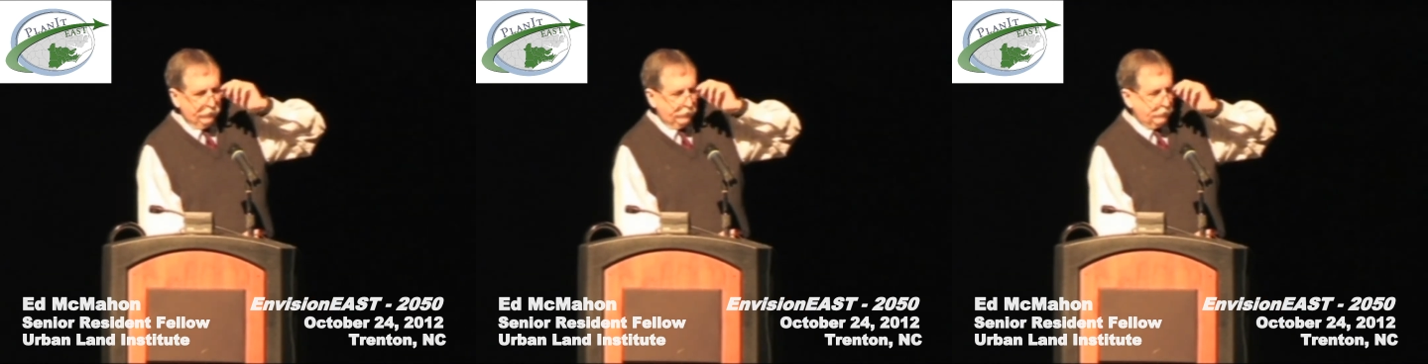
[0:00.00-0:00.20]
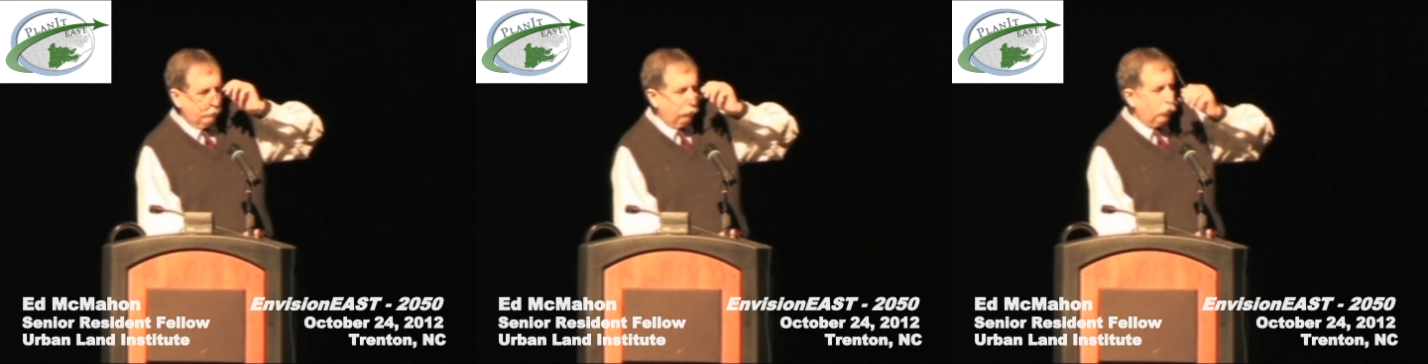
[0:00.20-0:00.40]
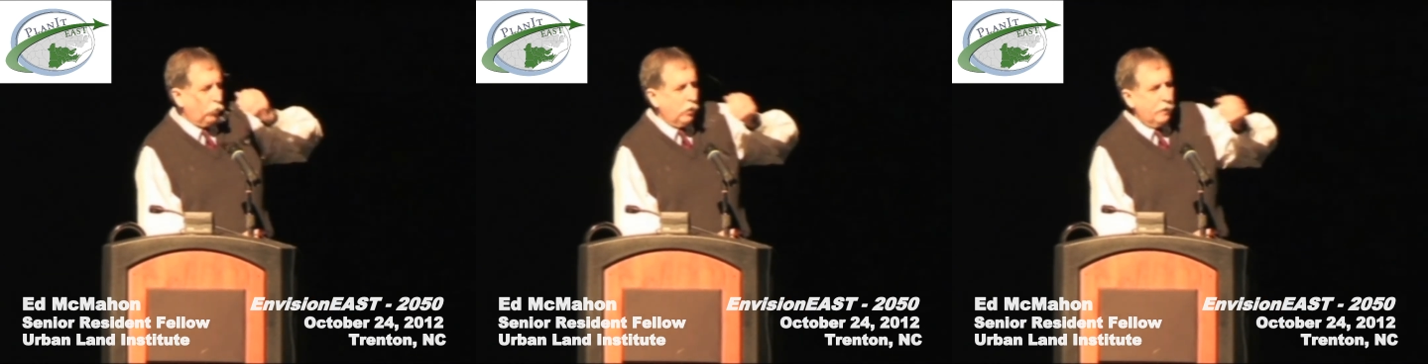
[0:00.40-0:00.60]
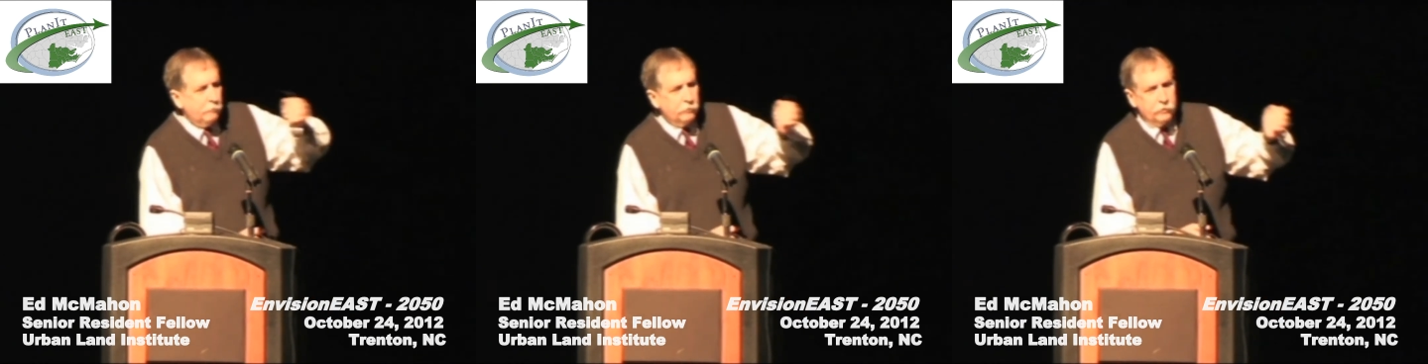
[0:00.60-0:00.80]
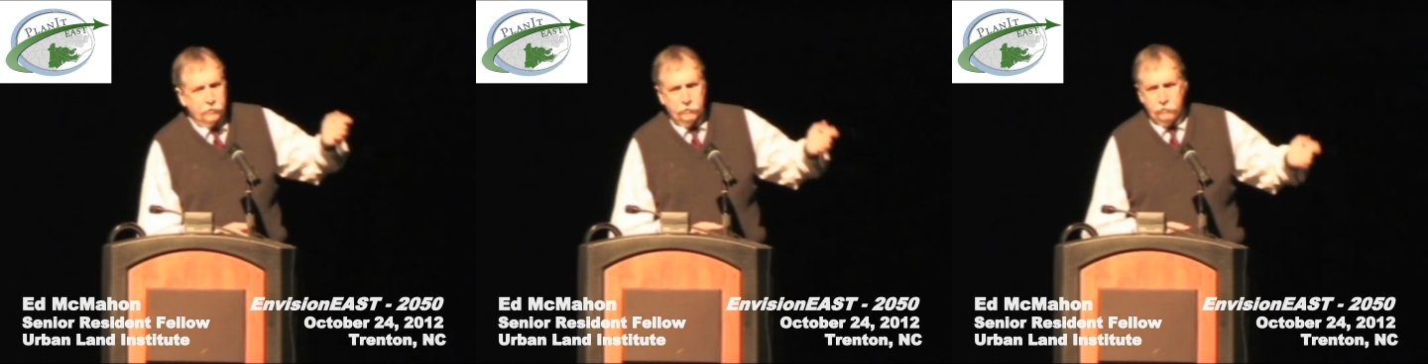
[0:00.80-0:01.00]
He's a
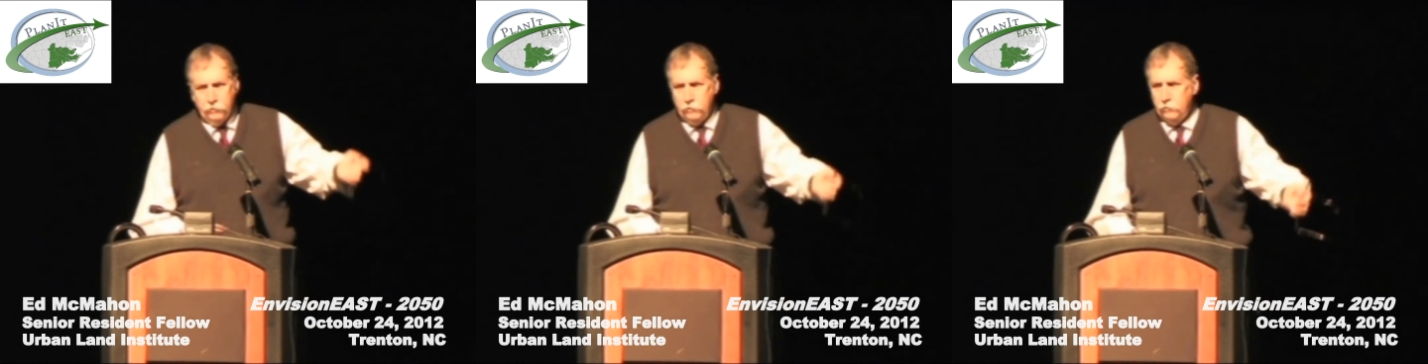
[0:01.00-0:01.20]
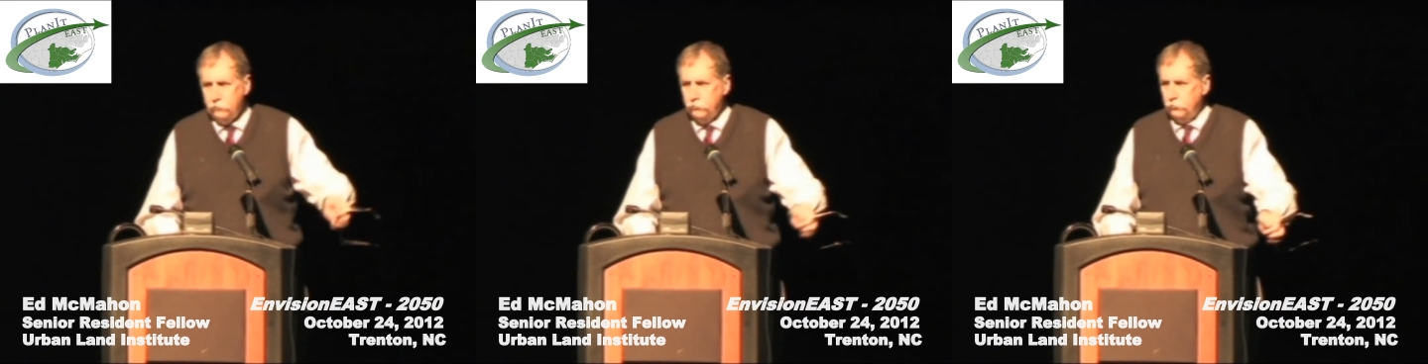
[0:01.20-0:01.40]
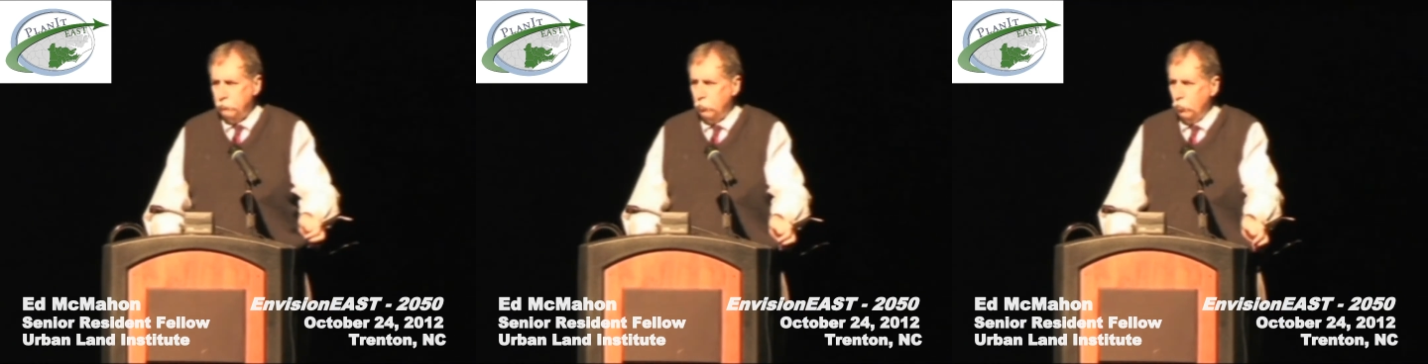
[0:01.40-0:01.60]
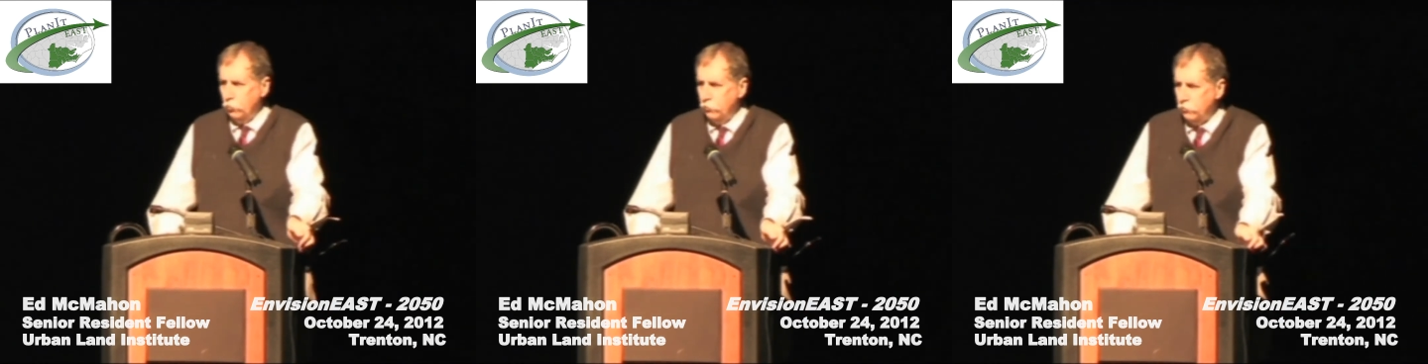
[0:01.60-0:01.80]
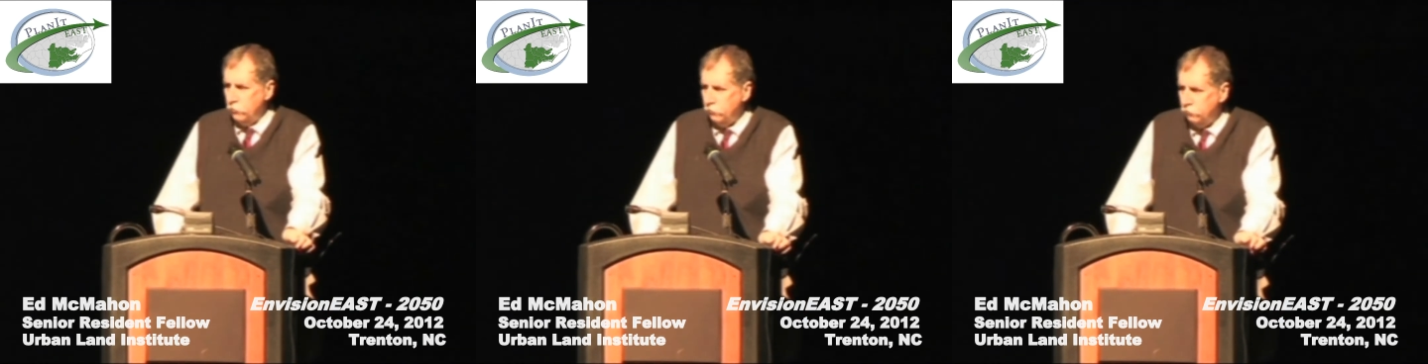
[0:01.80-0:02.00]
prominent
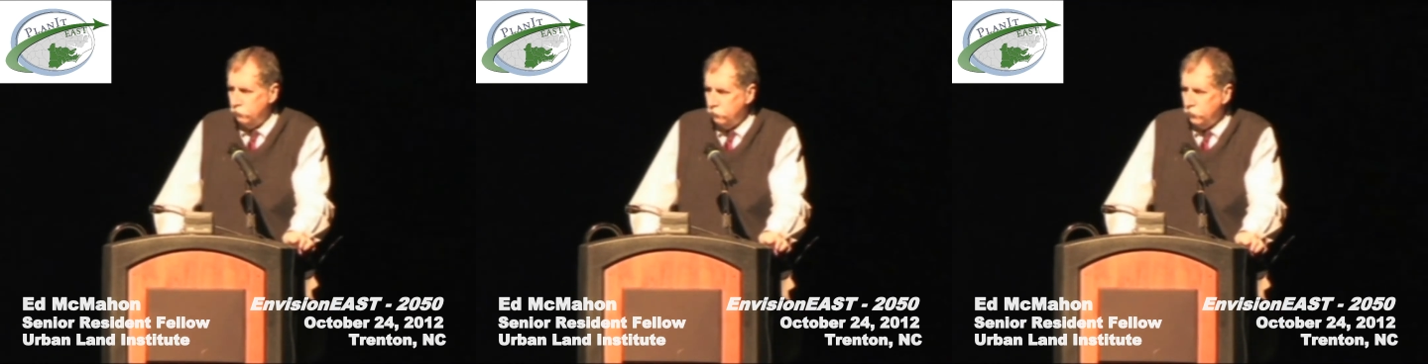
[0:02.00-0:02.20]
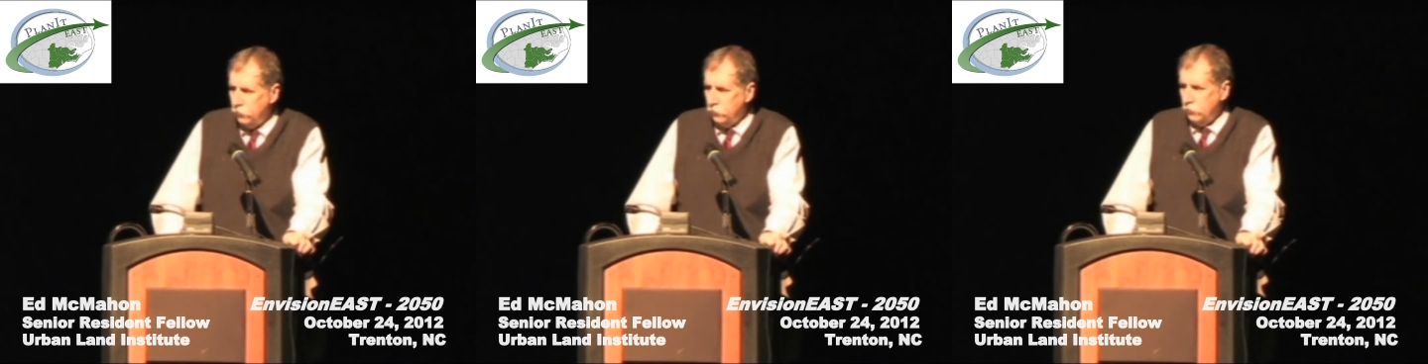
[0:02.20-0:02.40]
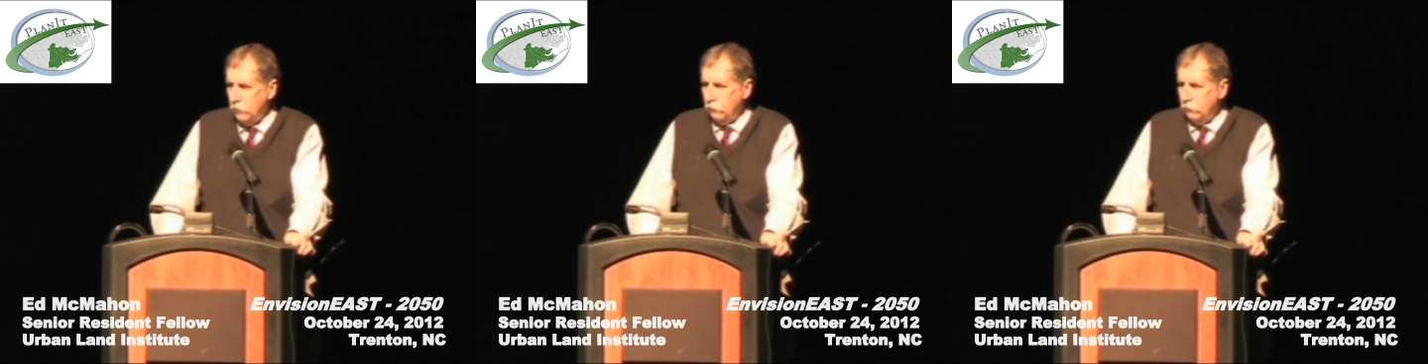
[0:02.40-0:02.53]
supporter of